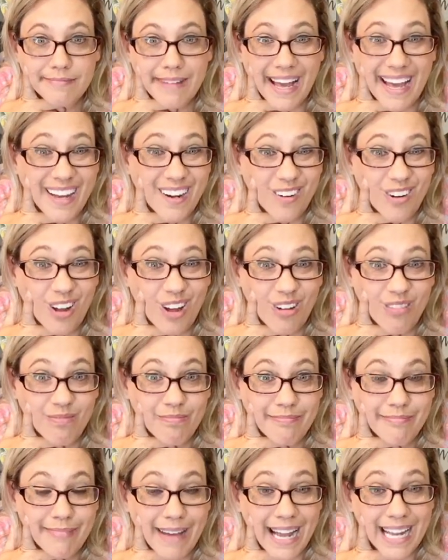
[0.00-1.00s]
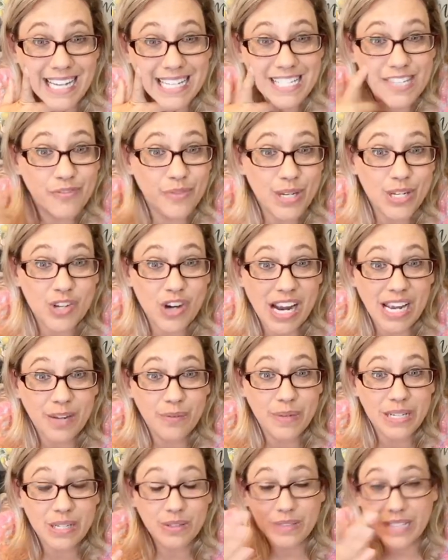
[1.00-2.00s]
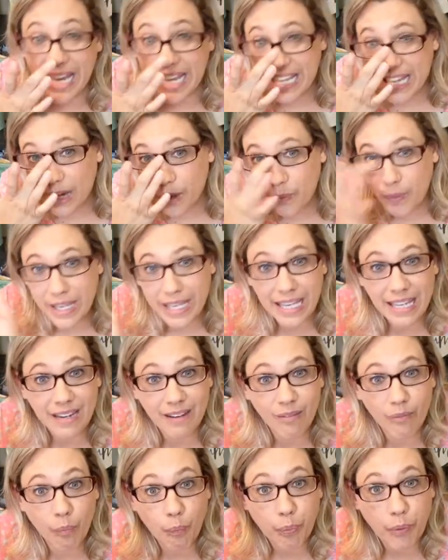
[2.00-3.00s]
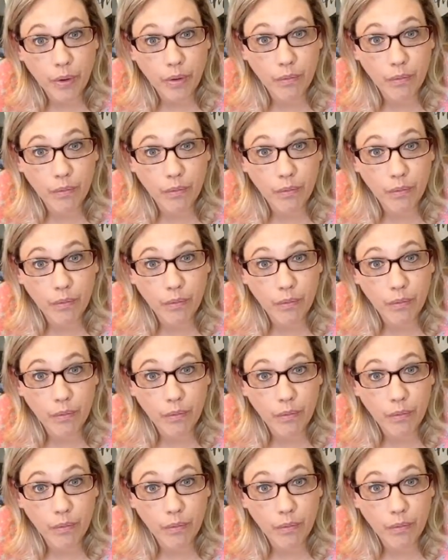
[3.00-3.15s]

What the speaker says: I don't know. I guess if we try it and we don't like it, we can